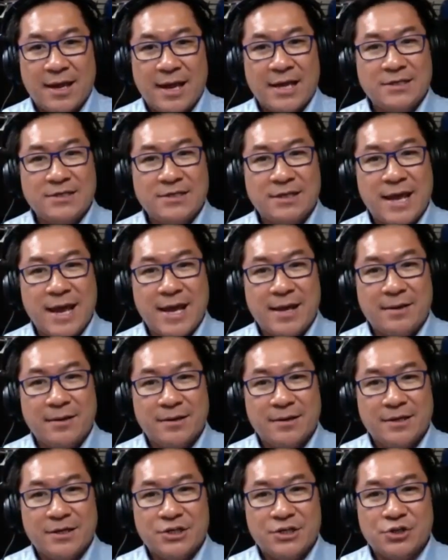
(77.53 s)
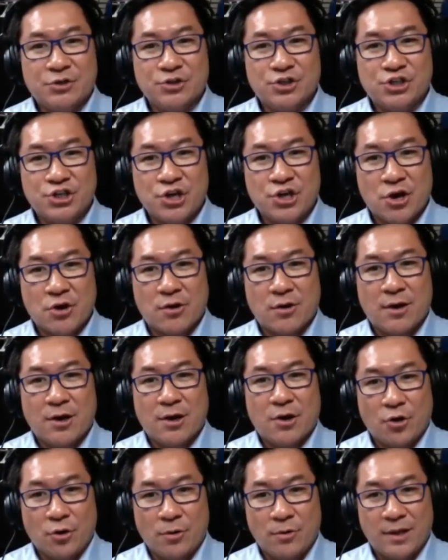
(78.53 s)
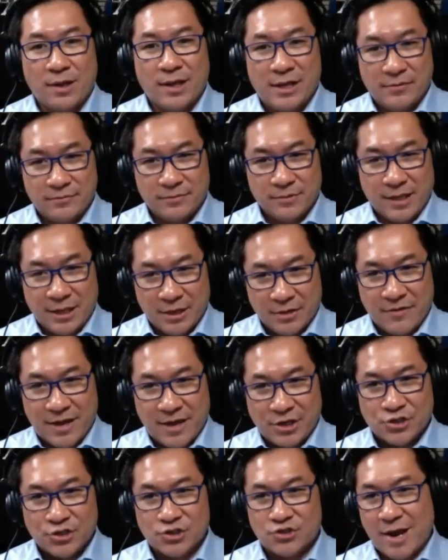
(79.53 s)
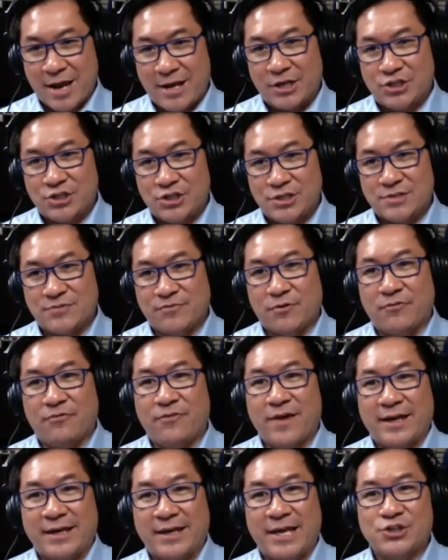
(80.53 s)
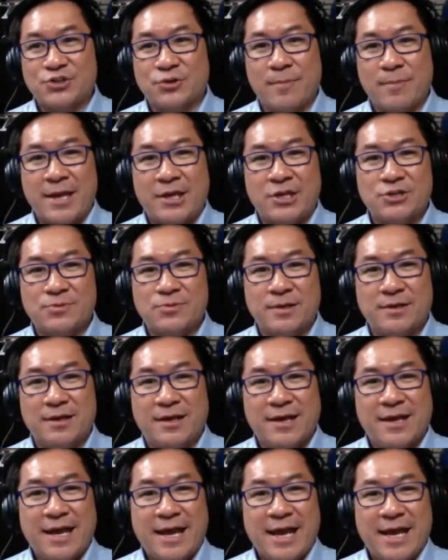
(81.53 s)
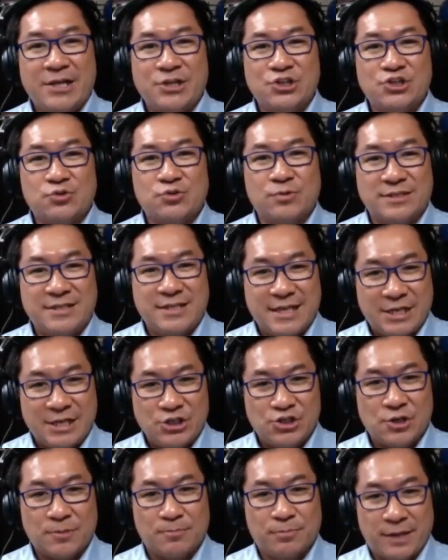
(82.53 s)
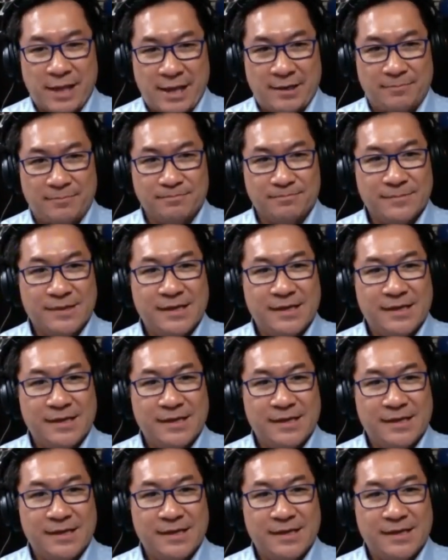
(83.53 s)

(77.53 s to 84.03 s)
And today, she'll share her innovation strategies for financial management and strategic planning.